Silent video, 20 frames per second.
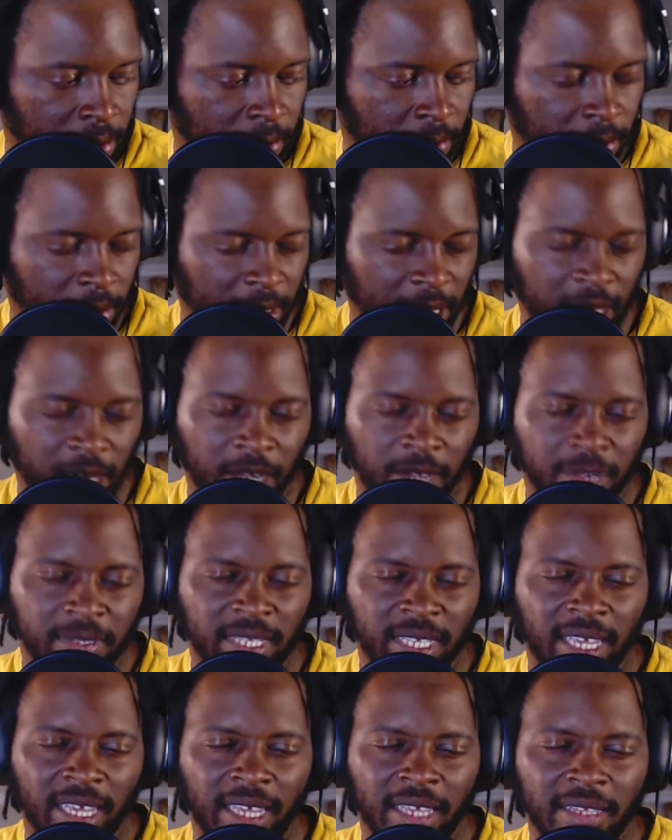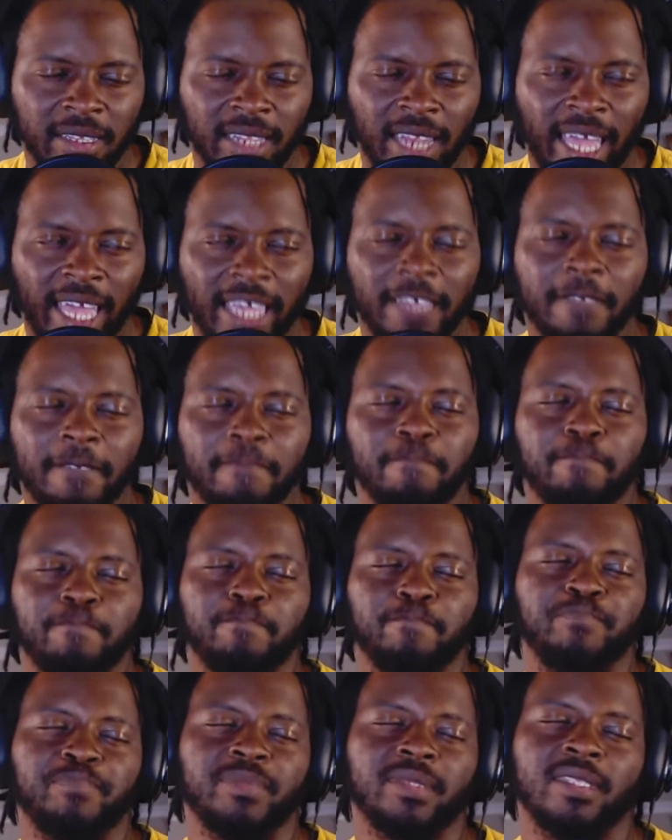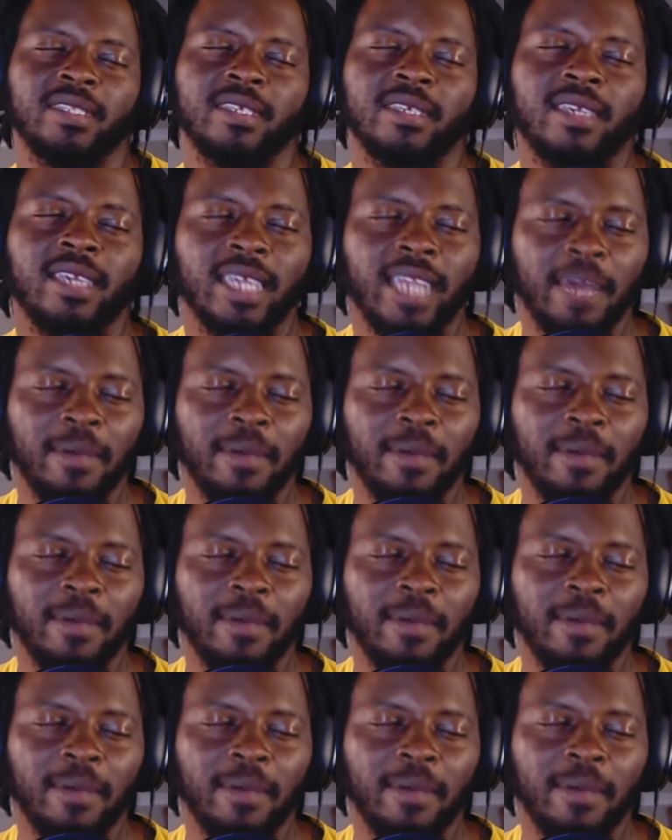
You know what I'm saying? Like, and I'm